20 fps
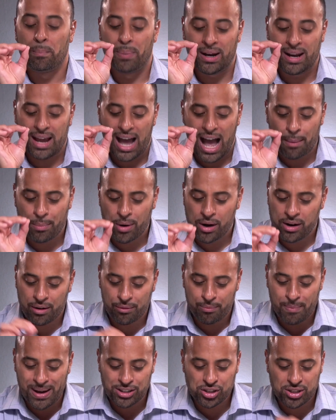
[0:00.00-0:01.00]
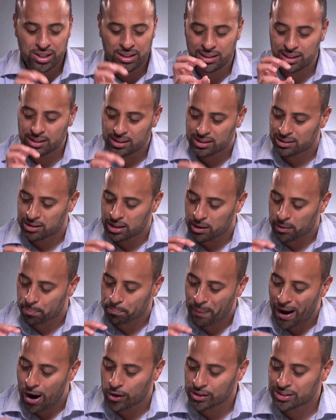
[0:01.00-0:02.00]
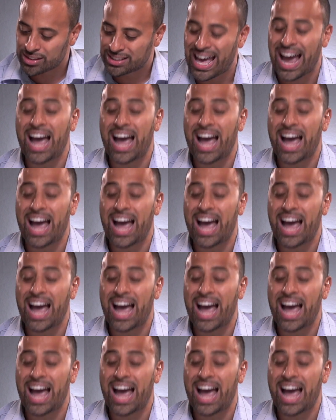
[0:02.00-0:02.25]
but I'm going to mention the, the parts